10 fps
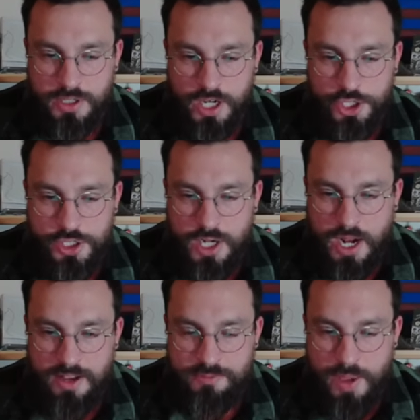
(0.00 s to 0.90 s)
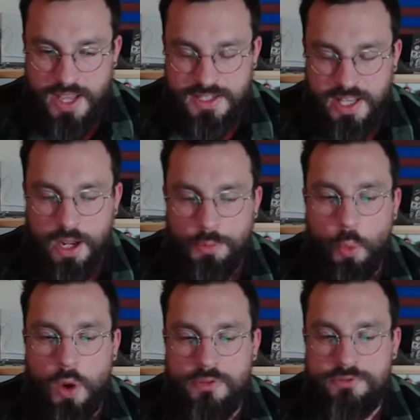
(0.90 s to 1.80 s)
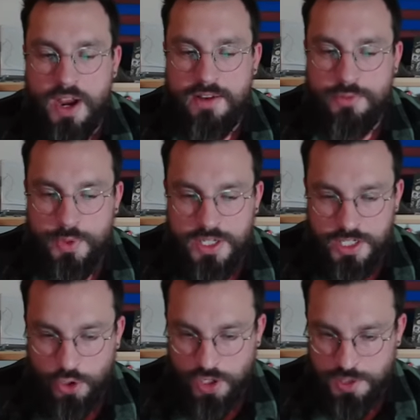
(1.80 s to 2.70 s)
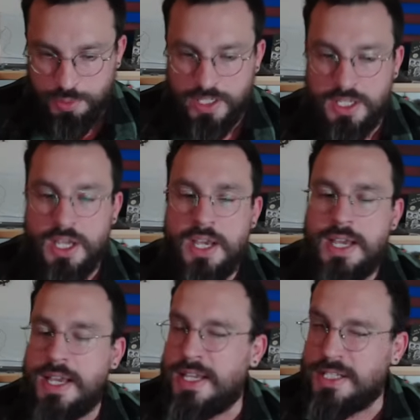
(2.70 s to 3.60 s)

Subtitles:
I should not have passed that up. A 1.53 10-yard split is